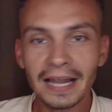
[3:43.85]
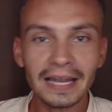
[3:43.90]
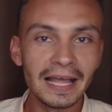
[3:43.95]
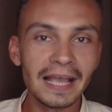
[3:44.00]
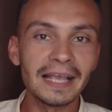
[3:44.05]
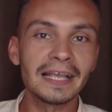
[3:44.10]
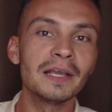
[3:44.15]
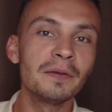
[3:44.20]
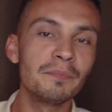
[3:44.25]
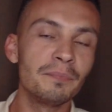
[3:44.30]

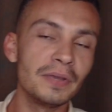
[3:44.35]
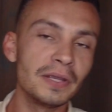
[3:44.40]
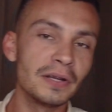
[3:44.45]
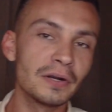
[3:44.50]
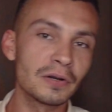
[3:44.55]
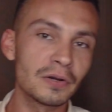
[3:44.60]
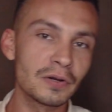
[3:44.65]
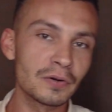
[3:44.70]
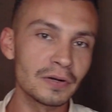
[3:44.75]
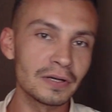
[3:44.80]
like a
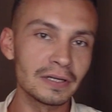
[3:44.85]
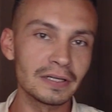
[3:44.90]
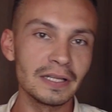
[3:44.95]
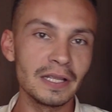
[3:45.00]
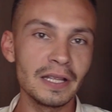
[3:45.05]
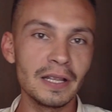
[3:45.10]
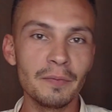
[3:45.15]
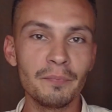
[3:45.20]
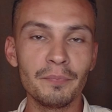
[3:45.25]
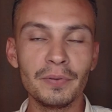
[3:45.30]
beer
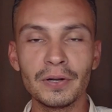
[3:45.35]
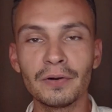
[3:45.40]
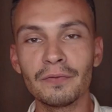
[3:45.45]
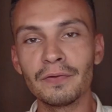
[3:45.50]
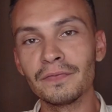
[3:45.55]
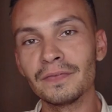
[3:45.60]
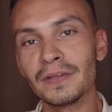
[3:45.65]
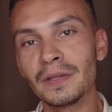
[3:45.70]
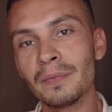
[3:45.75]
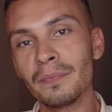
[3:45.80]
currently, beer
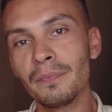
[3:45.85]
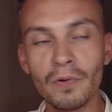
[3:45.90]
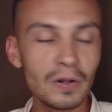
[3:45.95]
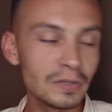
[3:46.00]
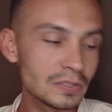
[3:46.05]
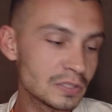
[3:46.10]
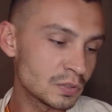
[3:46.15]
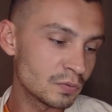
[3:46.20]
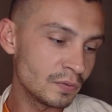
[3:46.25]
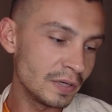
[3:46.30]
with the
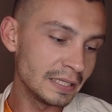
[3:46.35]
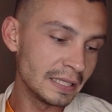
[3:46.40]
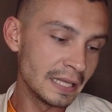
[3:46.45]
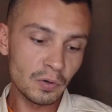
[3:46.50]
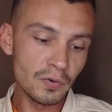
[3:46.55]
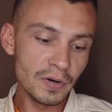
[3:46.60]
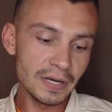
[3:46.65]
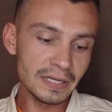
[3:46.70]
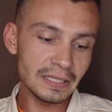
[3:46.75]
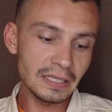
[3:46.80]
Wall Street.
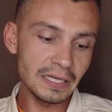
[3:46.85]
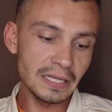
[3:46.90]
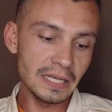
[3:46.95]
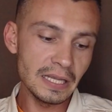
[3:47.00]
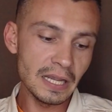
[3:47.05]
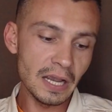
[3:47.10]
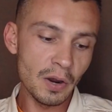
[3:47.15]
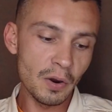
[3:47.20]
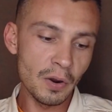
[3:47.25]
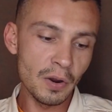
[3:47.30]

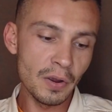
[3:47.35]
Currently,